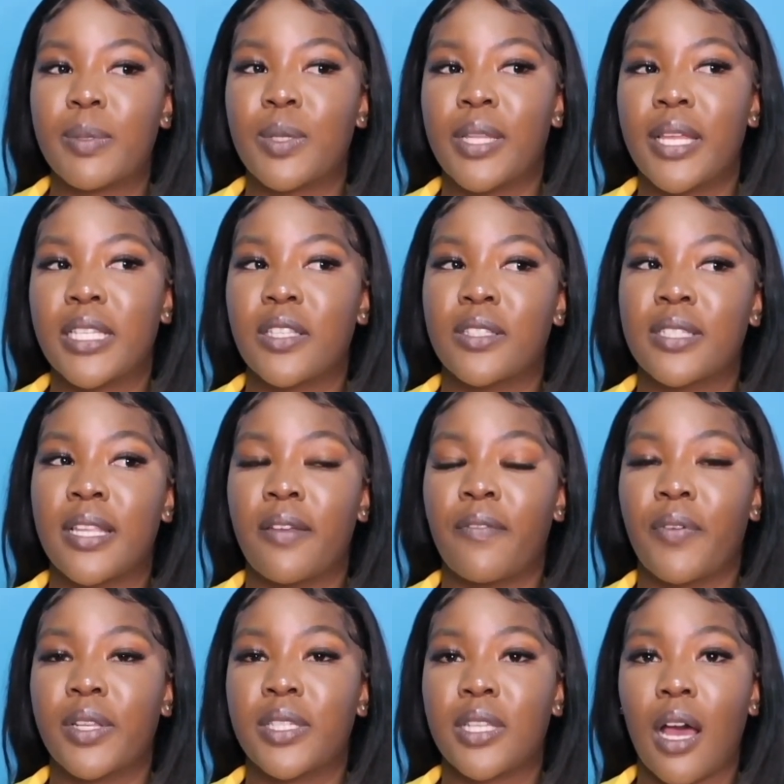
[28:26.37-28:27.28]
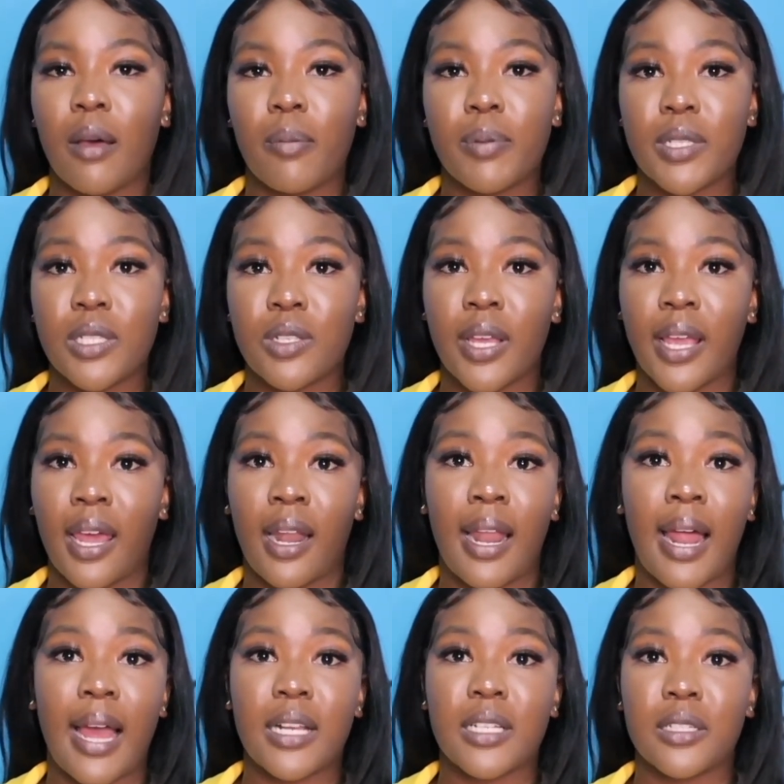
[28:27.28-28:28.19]
So let's say for tops, you can
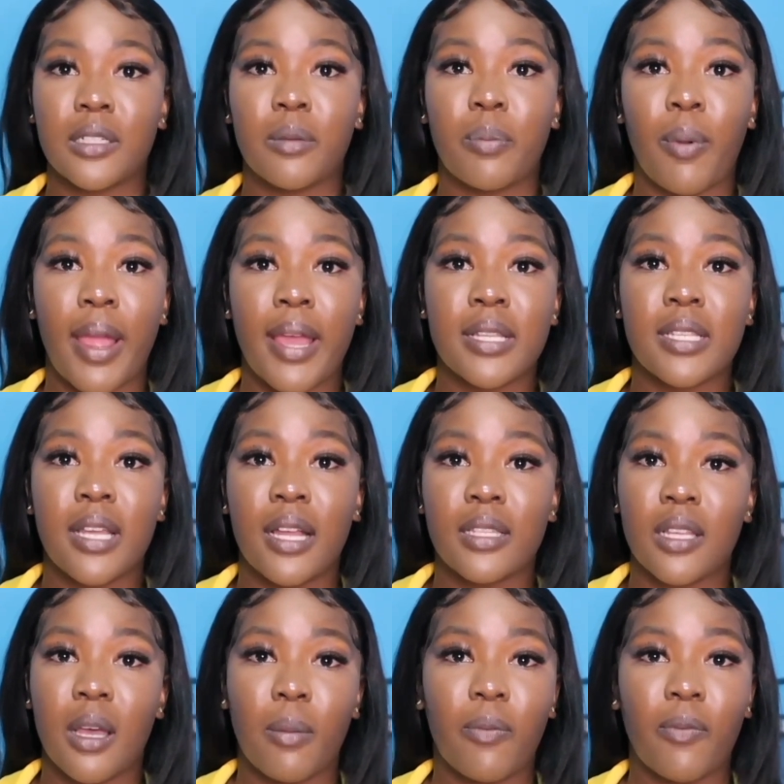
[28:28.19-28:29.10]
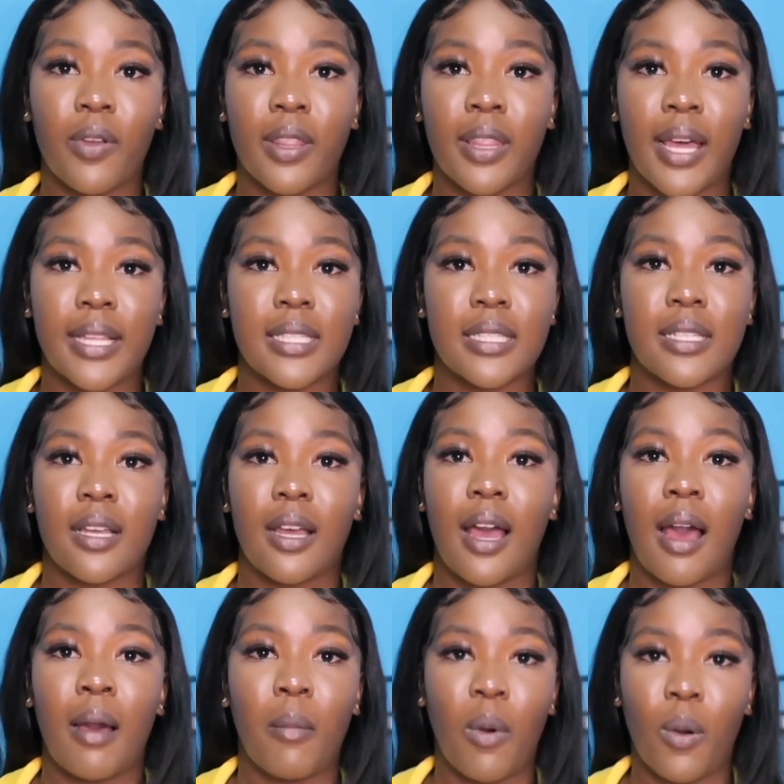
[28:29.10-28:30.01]
actually price a top for that
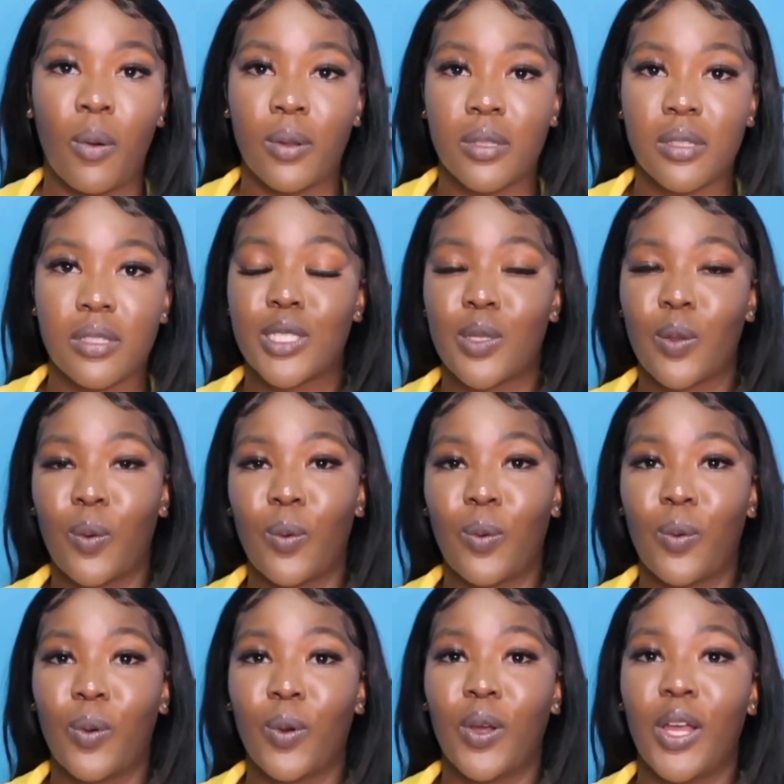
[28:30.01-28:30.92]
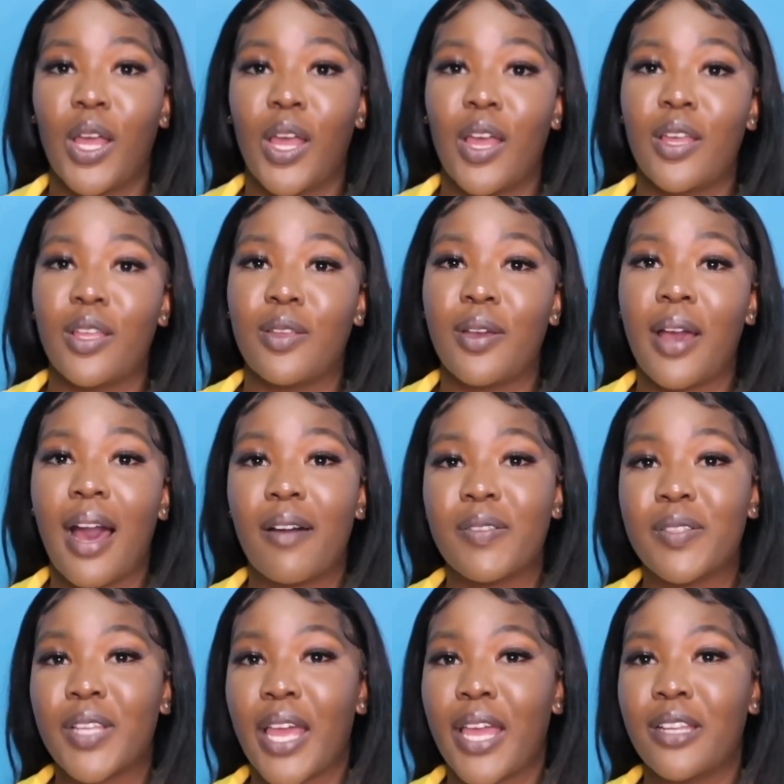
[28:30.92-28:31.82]
amount. So you
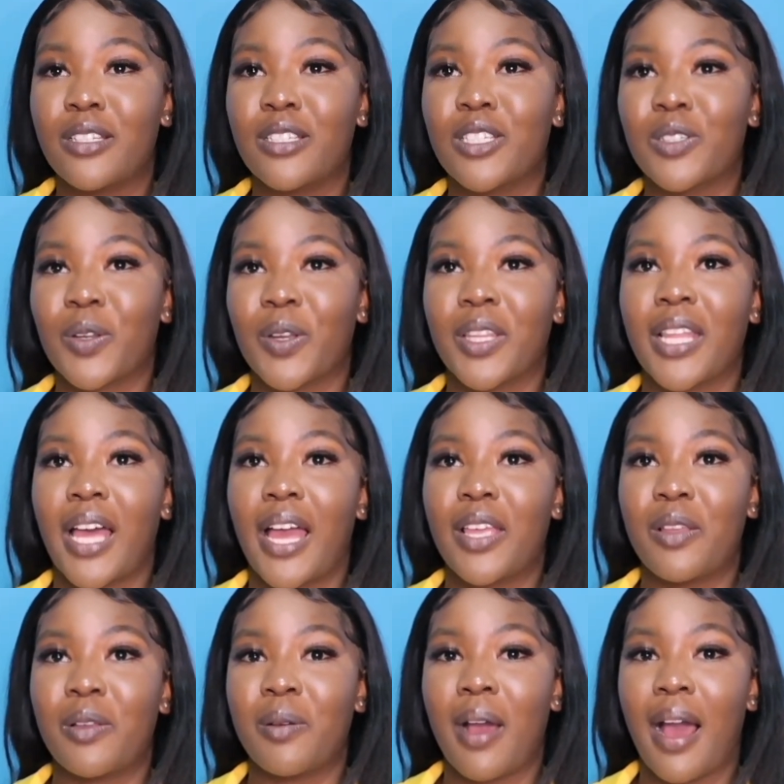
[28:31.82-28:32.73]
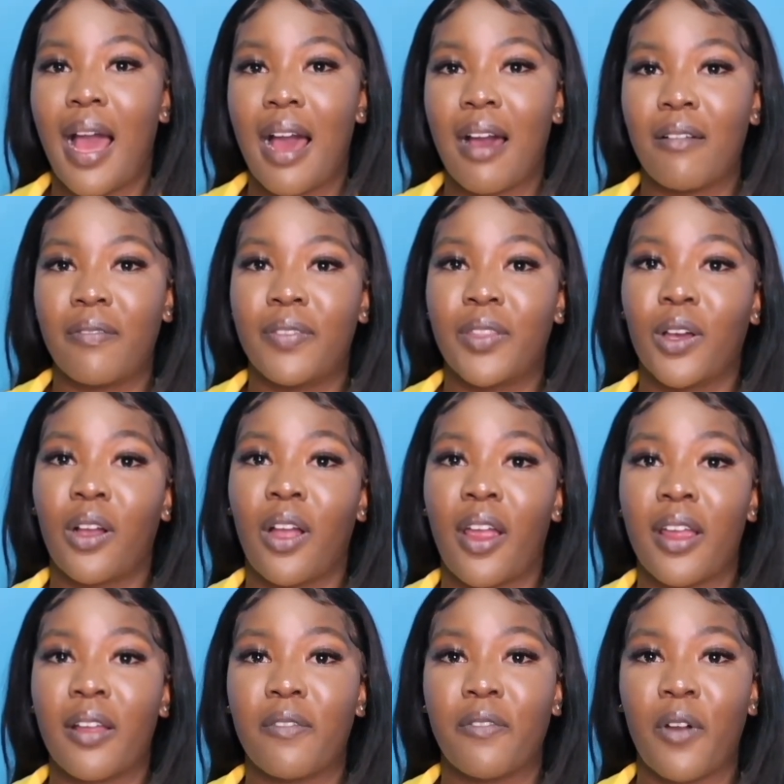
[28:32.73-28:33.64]
have to ensure that you have the
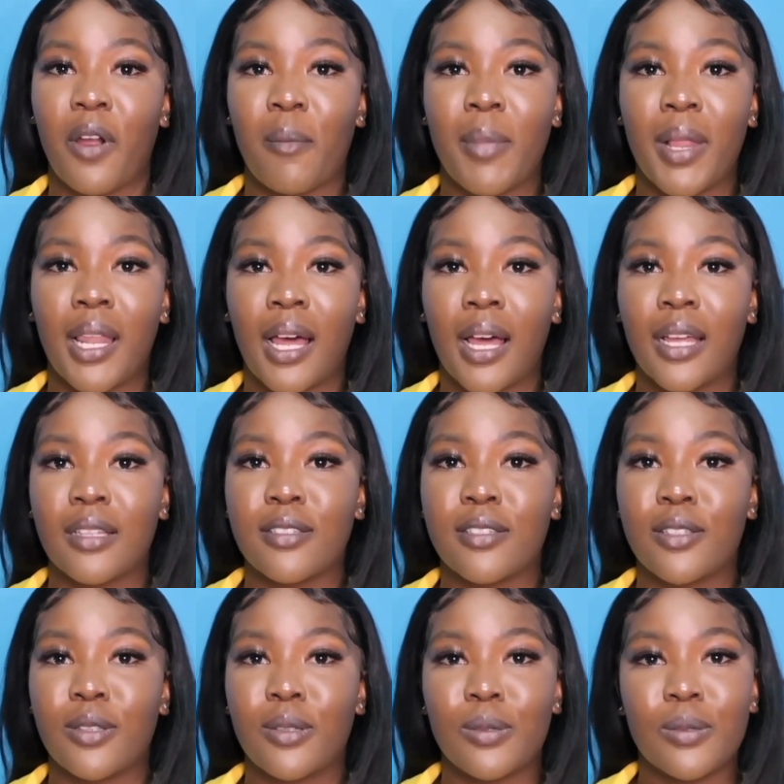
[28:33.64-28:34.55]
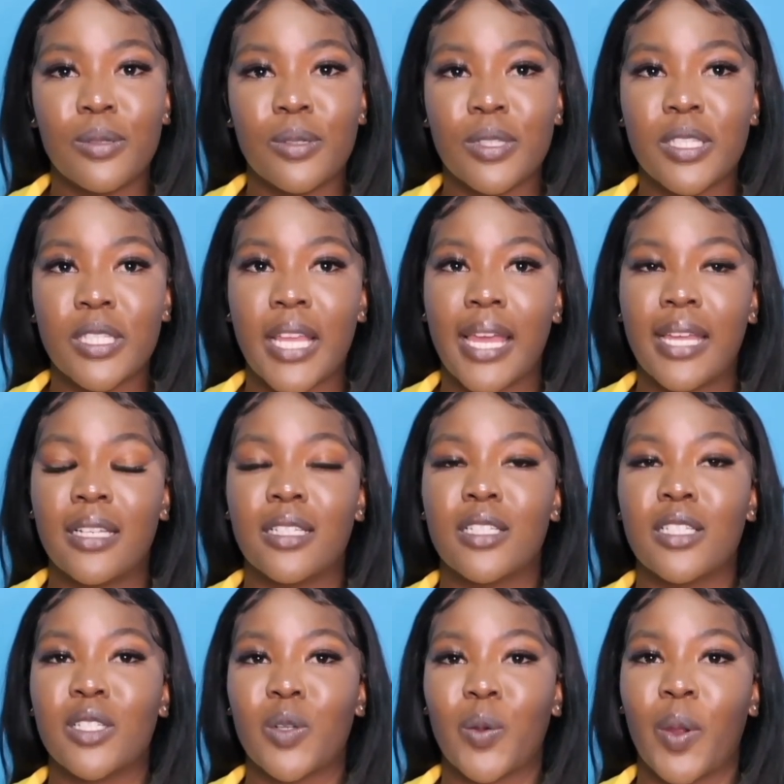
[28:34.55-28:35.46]
correct formula to use to
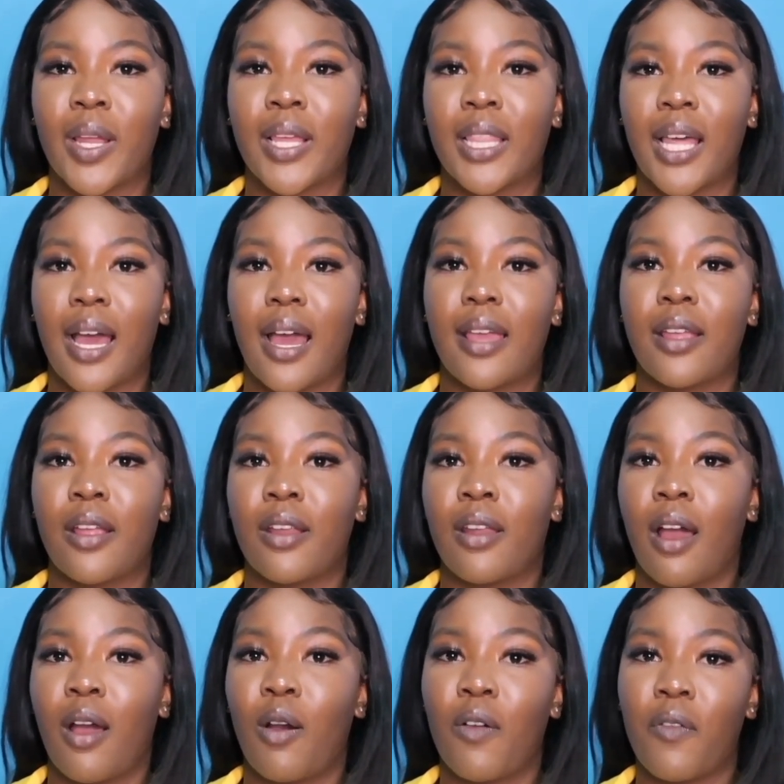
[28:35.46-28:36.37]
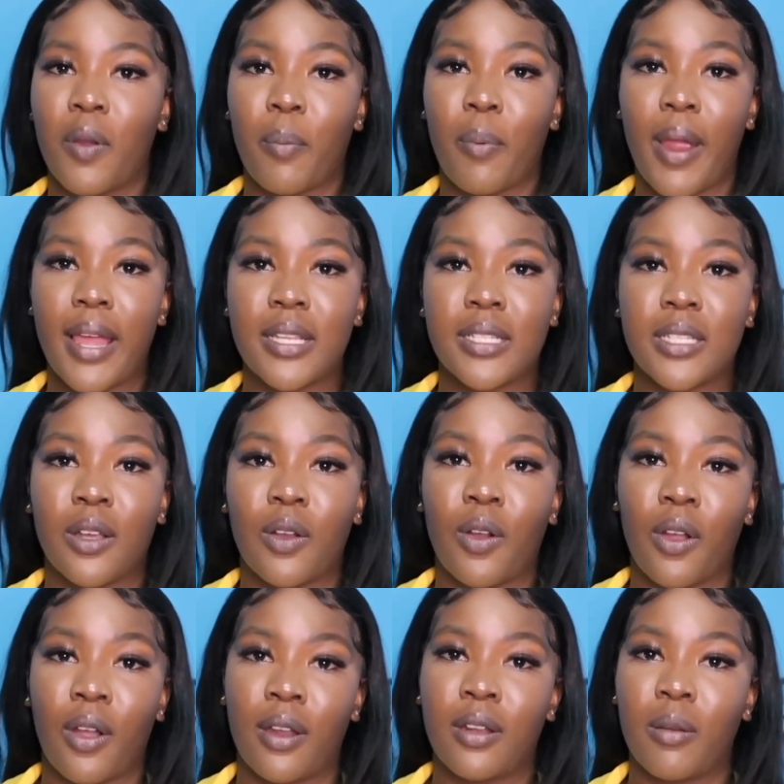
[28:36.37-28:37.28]
ensure that you're not overpricing
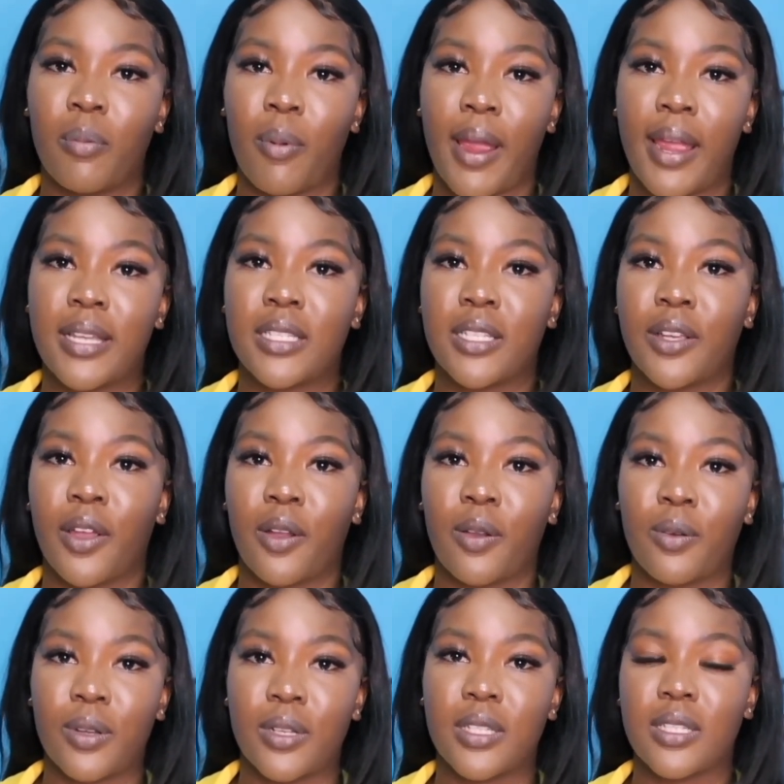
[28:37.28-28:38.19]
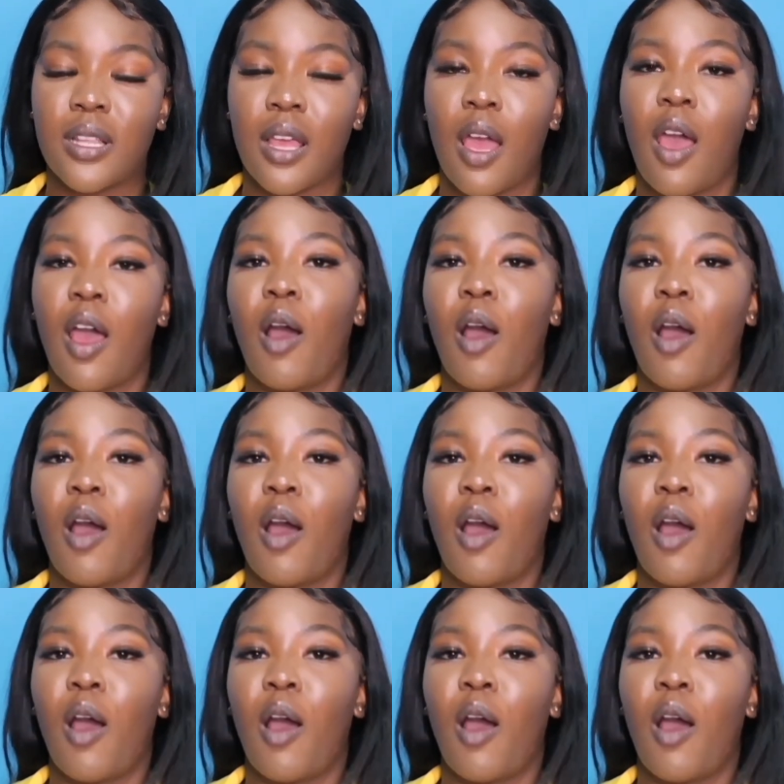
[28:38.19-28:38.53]
or underpricing your goods.